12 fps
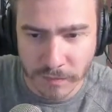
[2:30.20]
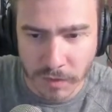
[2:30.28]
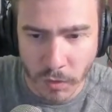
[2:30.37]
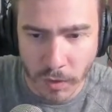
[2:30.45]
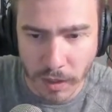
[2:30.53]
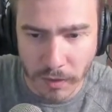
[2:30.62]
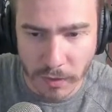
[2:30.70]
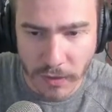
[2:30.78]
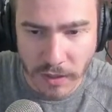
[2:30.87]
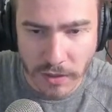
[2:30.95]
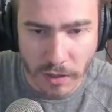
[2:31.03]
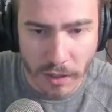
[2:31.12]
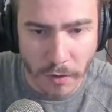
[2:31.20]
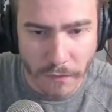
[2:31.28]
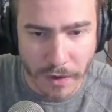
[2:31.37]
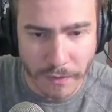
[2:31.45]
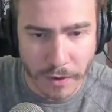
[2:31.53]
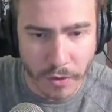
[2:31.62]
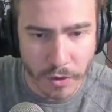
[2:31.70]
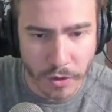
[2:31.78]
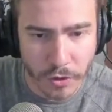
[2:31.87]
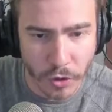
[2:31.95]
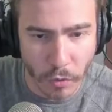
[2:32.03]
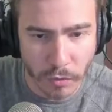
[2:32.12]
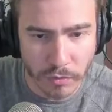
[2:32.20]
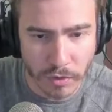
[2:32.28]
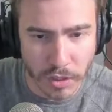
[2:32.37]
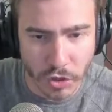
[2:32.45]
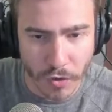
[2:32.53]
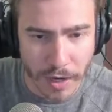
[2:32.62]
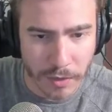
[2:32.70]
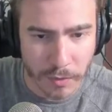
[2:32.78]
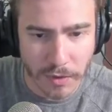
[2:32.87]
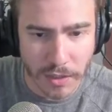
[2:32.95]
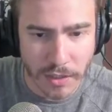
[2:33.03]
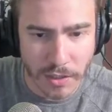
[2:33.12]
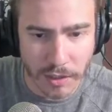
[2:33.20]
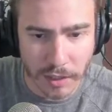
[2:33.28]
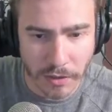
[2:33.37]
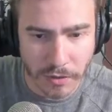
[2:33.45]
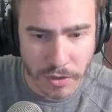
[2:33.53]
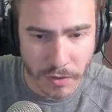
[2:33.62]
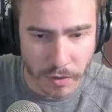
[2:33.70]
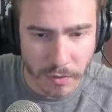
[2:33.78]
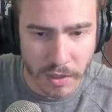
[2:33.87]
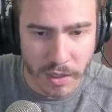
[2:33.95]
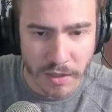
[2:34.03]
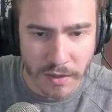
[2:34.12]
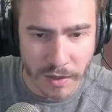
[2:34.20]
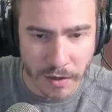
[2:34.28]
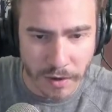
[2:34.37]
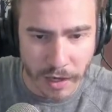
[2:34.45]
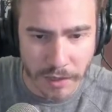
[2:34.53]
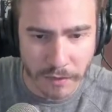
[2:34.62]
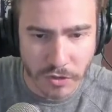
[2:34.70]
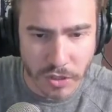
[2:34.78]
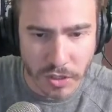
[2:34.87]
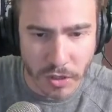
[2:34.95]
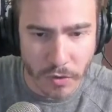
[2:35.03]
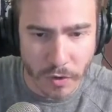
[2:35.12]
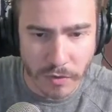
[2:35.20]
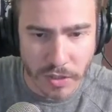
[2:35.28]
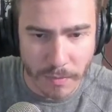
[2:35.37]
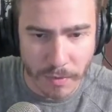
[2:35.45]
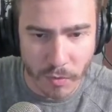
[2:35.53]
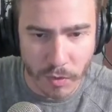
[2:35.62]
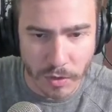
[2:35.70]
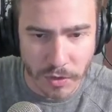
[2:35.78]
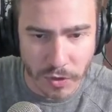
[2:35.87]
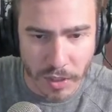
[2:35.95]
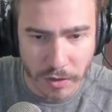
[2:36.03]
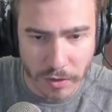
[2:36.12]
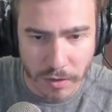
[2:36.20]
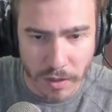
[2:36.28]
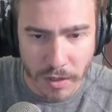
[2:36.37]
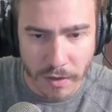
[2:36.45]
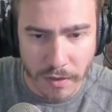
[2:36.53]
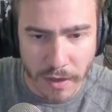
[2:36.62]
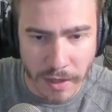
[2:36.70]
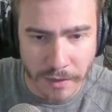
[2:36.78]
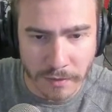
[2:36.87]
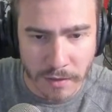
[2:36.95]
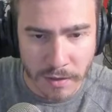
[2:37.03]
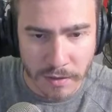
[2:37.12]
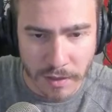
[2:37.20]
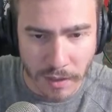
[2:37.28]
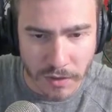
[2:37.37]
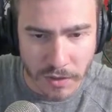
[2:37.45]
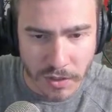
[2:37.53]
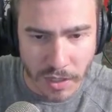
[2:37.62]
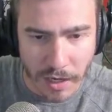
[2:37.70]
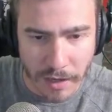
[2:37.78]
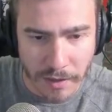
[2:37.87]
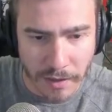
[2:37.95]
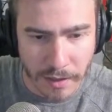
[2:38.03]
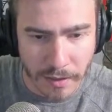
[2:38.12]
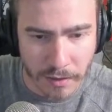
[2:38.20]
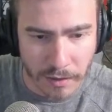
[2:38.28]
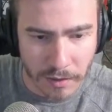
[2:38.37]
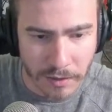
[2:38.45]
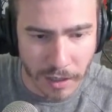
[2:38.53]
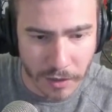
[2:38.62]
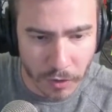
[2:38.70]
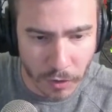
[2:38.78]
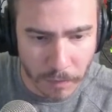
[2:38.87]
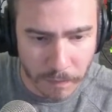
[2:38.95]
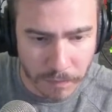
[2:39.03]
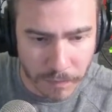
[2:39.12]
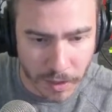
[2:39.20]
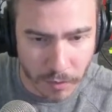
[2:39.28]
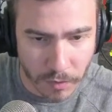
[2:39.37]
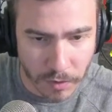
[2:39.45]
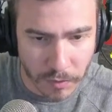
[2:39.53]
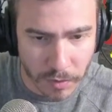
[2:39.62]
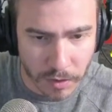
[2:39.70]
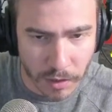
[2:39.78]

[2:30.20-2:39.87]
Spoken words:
well, things on layer 500 don't interact with things on layer 0. They're kind of just in their own separate world. So I could then take this guy, get a tunnel, make it really